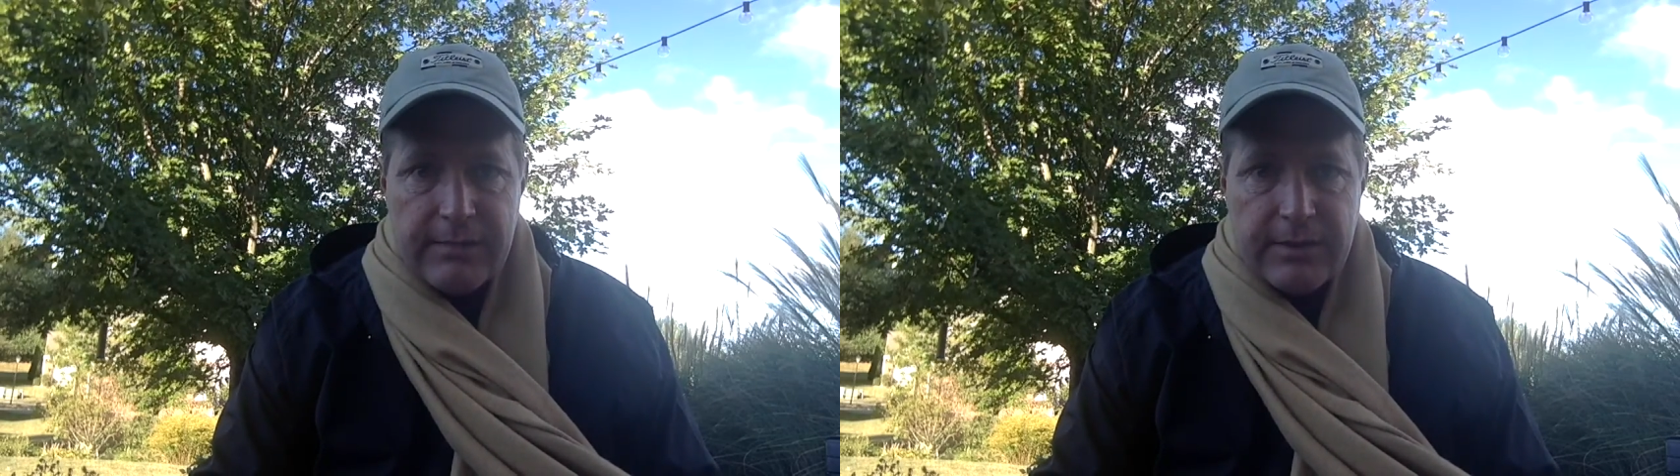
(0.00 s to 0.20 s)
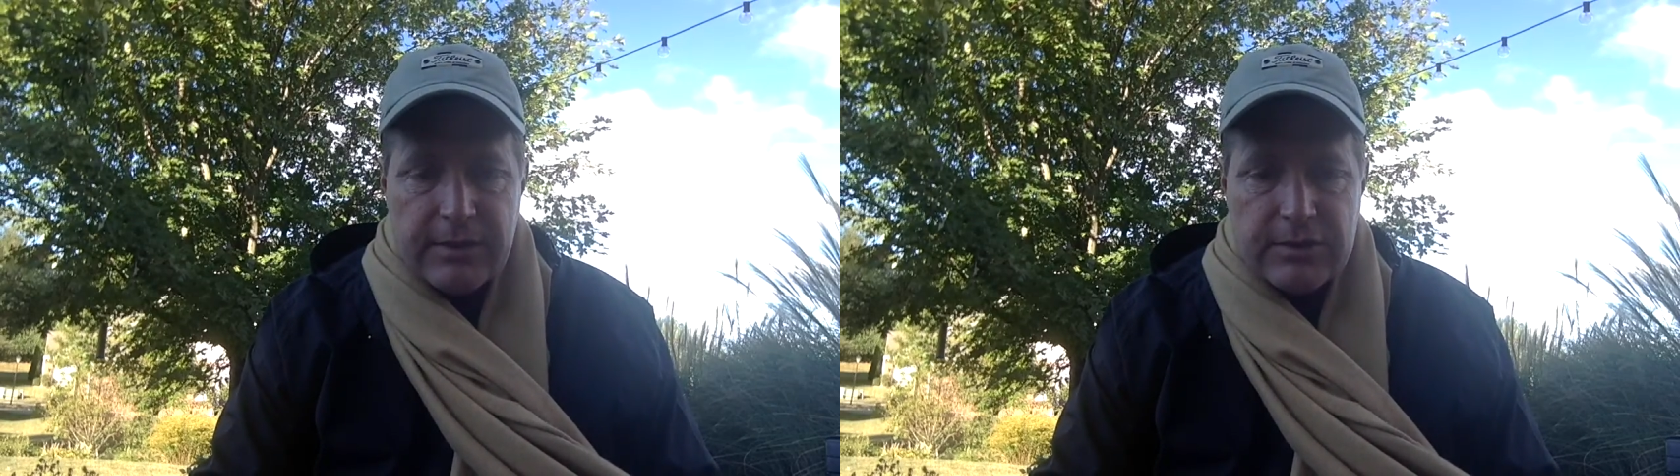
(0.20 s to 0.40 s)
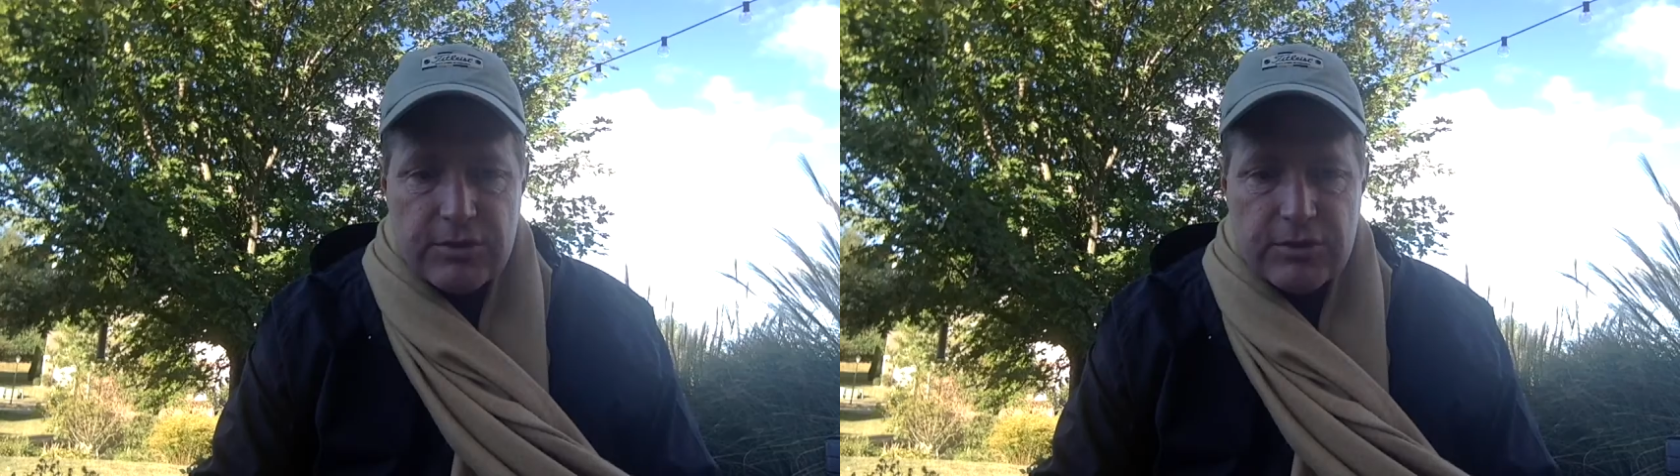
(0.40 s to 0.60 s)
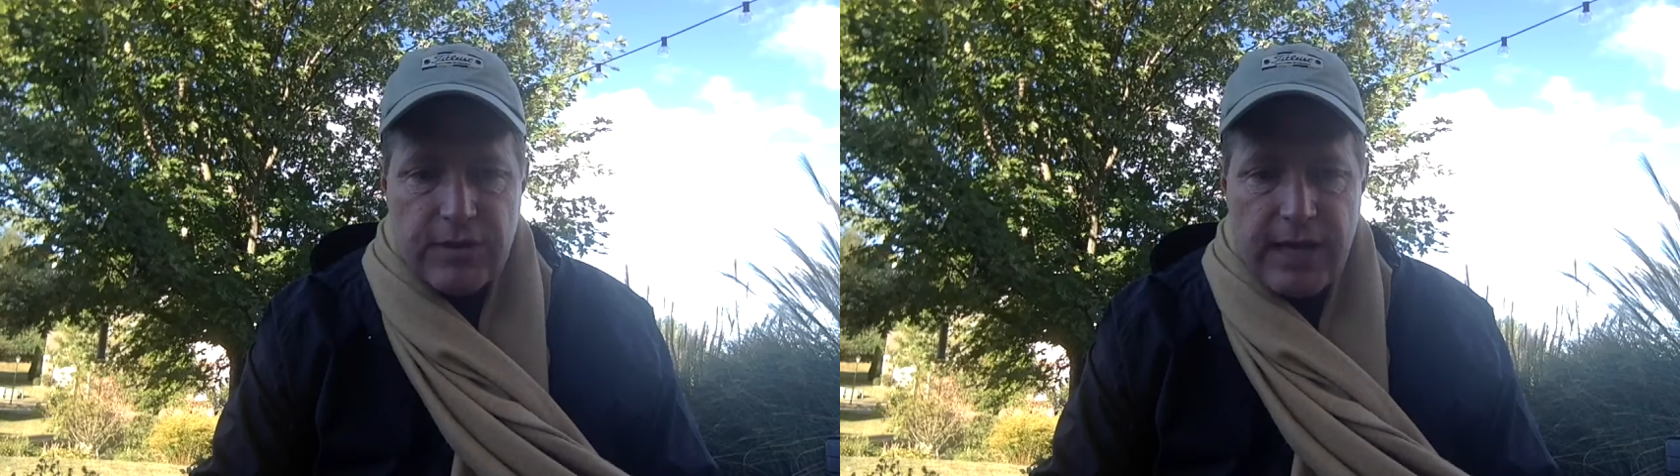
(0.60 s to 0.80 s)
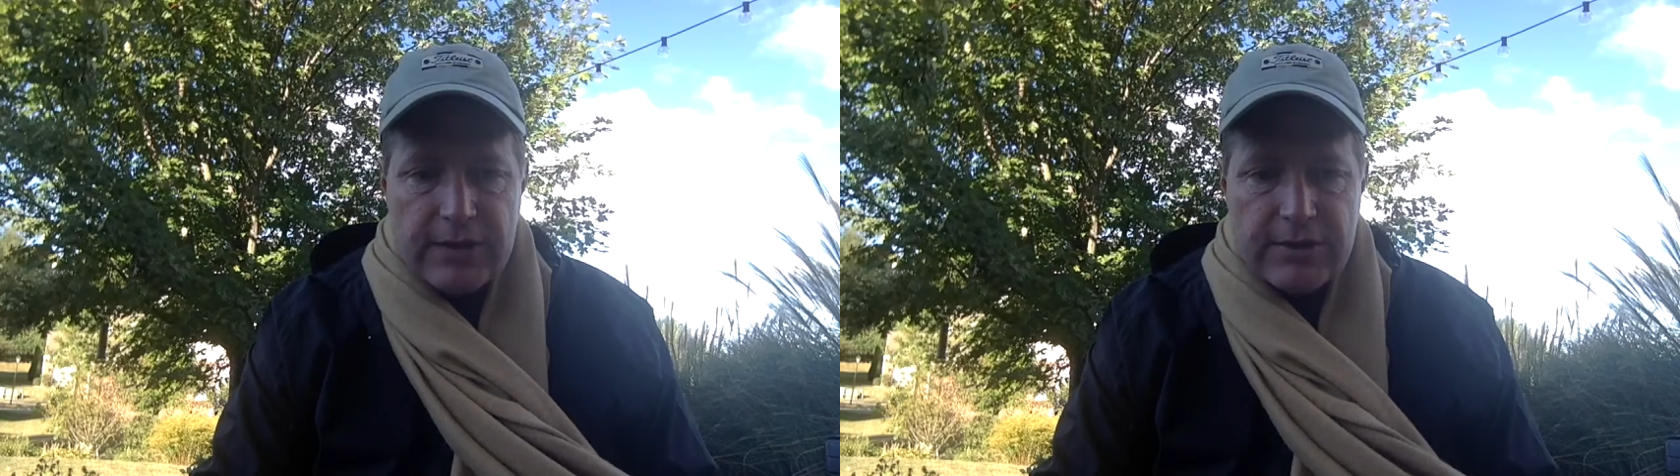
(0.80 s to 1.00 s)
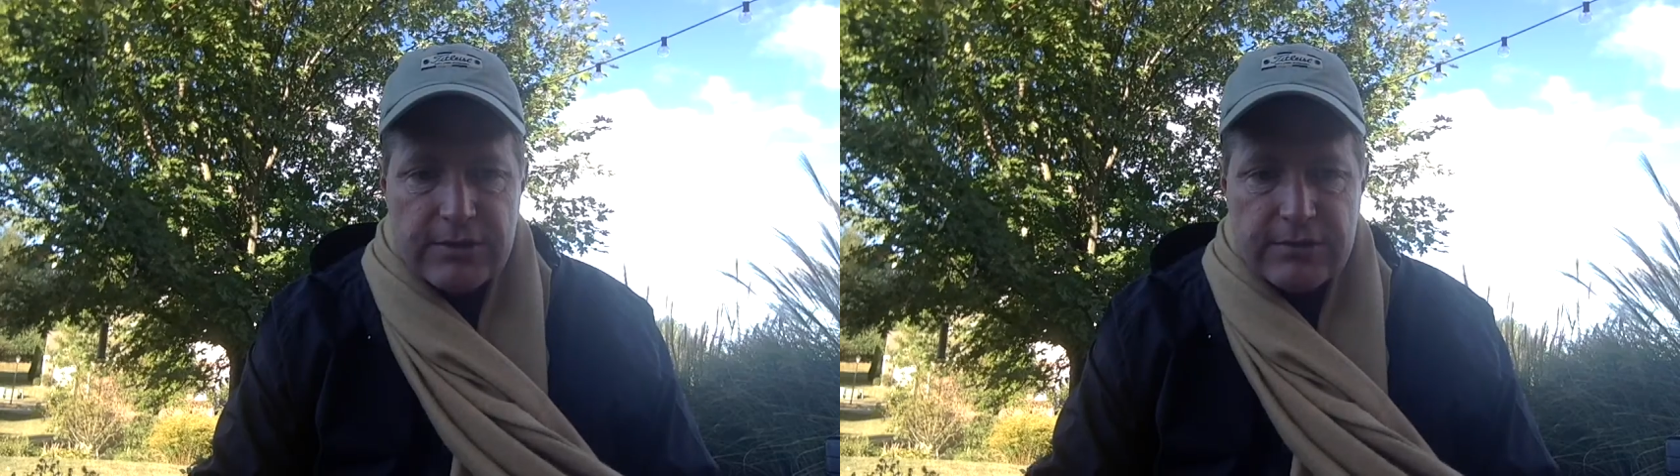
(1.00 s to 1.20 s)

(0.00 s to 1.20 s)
because those are adjectives.